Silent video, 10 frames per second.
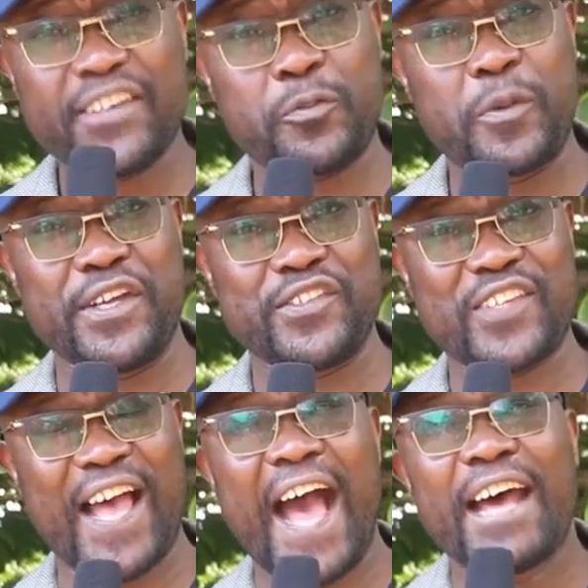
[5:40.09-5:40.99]

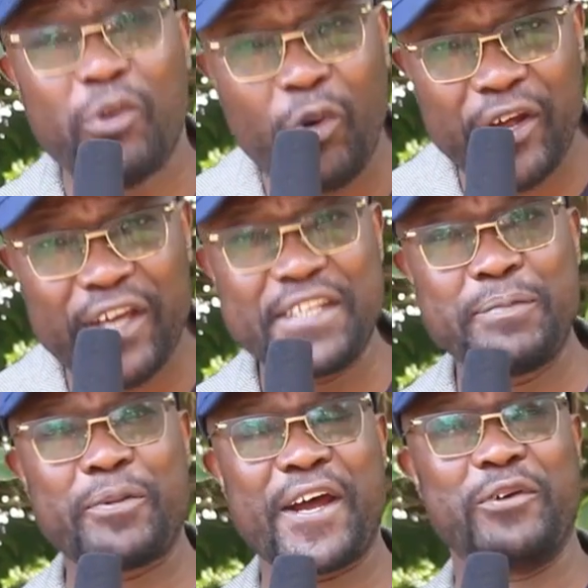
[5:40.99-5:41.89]
experience are already
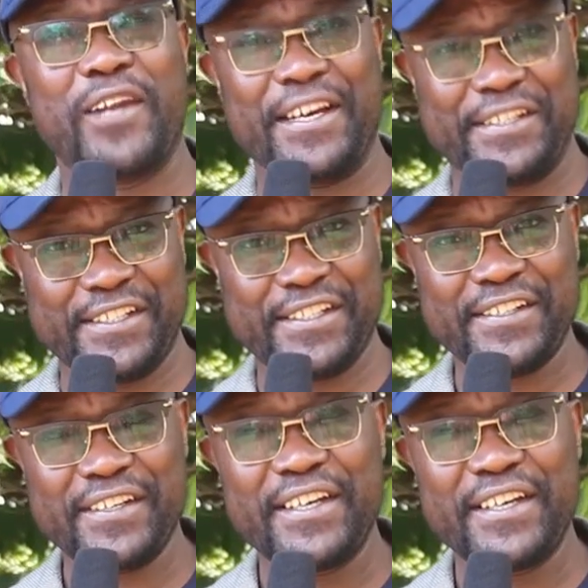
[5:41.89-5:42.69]
prior learning